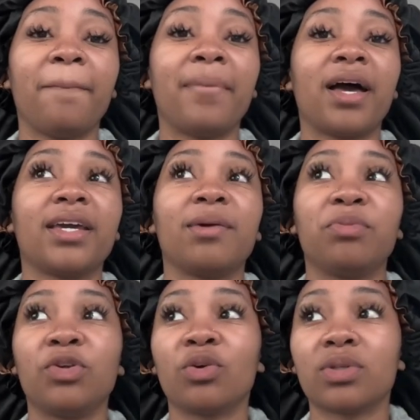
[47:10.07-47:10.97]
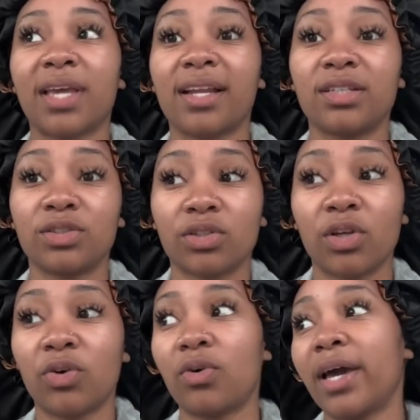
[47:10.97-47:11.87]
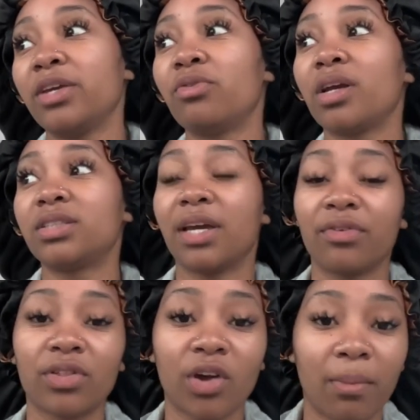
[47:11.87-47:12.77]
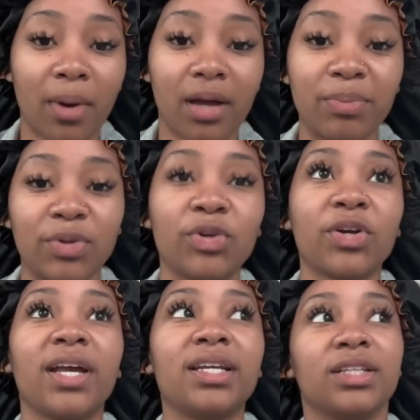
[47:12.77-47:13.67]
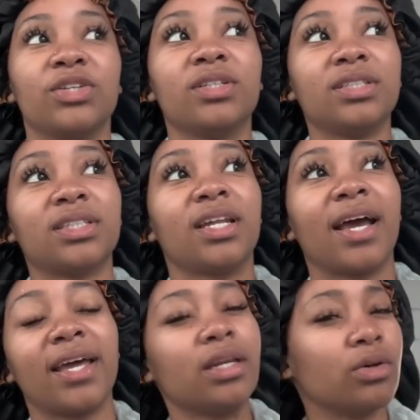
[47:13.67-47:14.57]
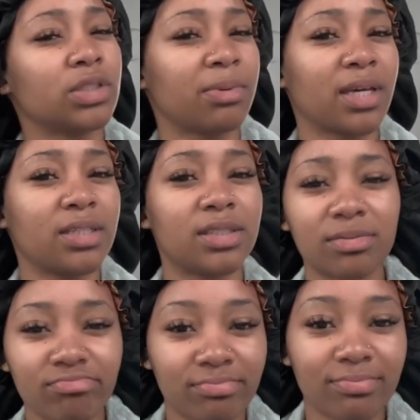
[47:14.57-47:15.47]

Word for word: my computer was acting slow I erased everything on my computer and it literally said I had no space